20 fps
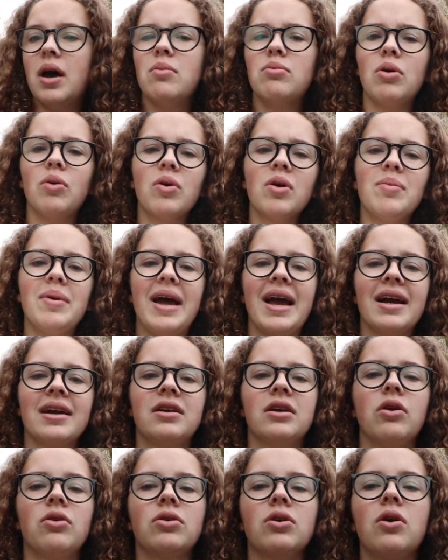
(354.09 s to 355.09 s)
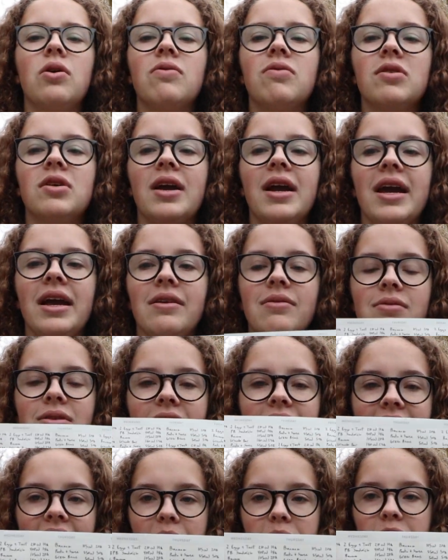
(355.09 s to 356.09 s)
But we're back going over a
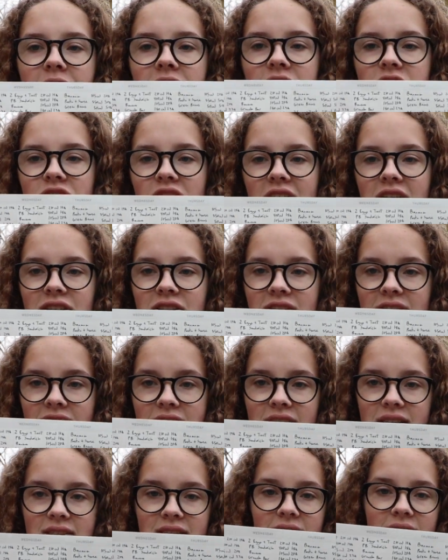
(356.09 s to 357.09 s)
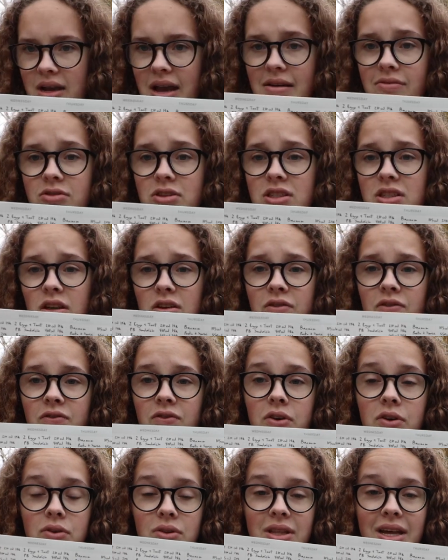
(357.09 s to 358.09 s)
recap of the challenge. This is every single
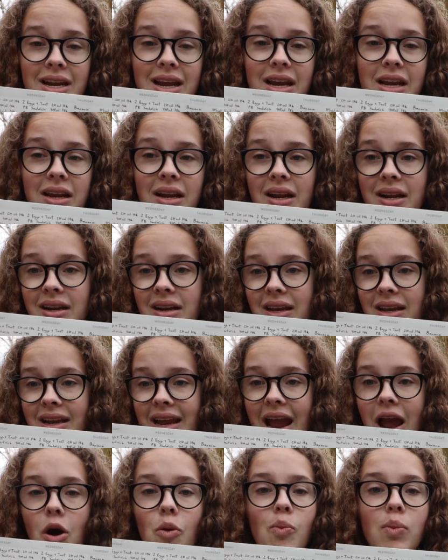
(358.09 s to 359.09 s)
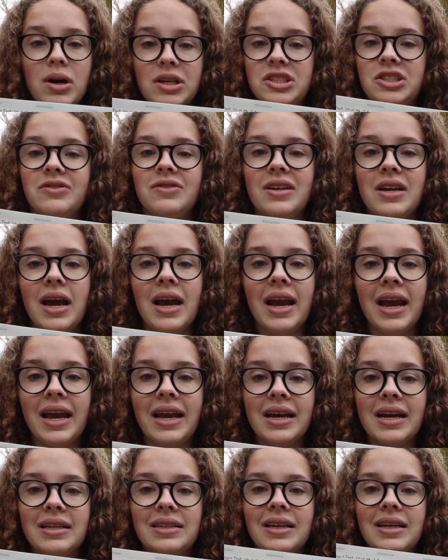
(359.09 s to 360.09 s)
food that I ate and like how much of it I
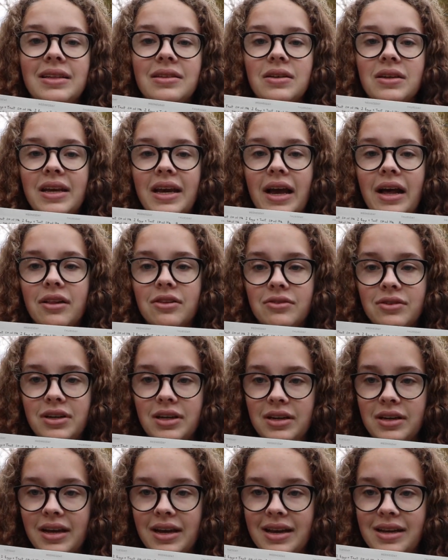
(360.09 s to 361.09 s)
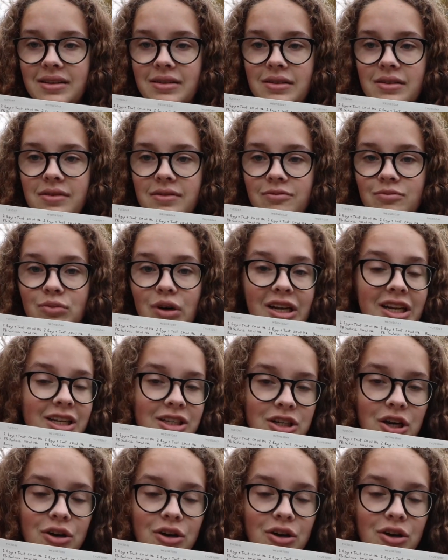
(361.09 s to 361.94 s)
ate, and then the calorie and money